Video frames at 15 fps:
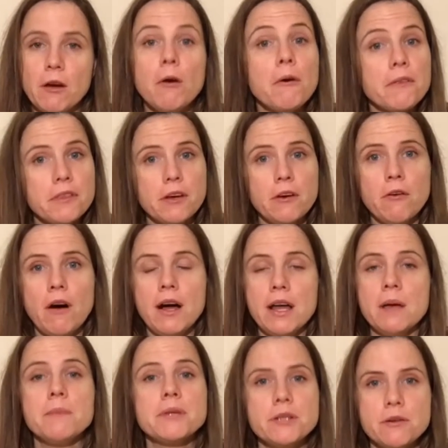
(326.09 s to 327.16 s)
although I
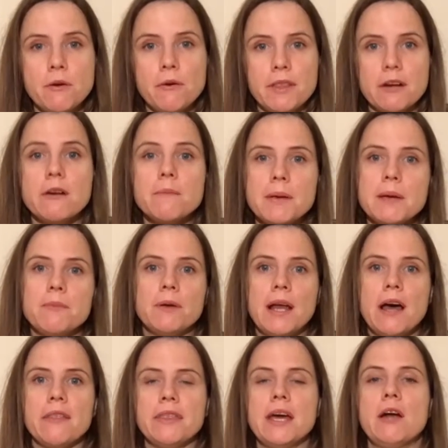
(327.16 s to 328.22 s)
am sure there are people
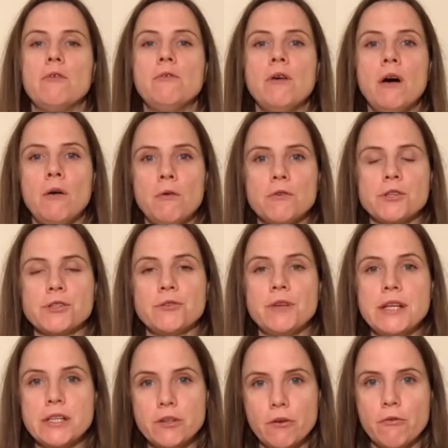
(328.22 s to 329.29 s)
out there who are also
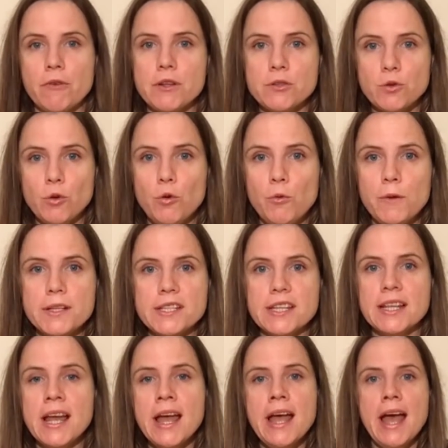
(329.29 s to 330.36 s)
intolerant towards it,